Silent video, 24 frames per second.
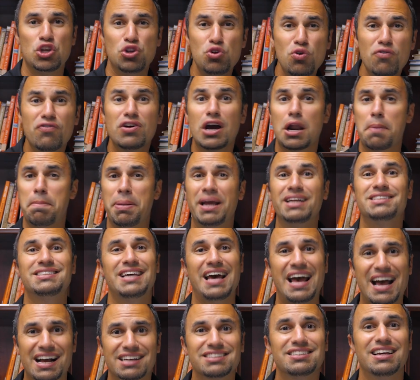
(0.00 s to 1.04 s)
you've got to pay
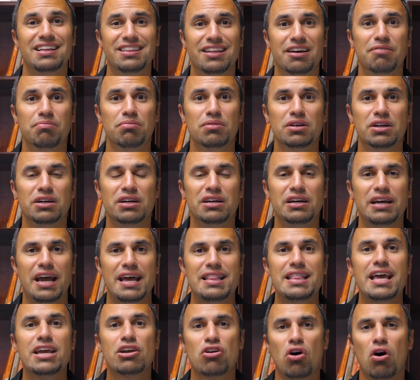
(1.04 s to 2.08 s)
tax on them.
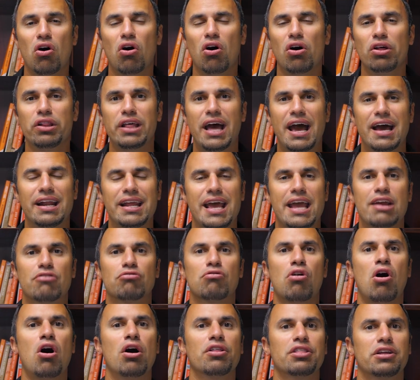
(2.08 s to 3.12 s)
And they call that a
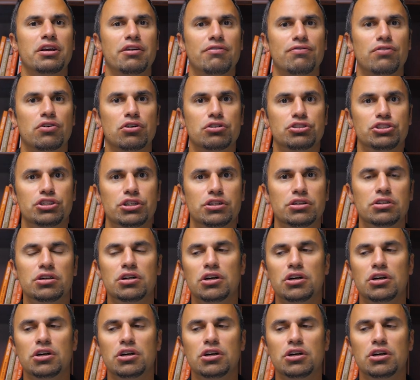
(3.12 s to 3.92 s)
Roth conversion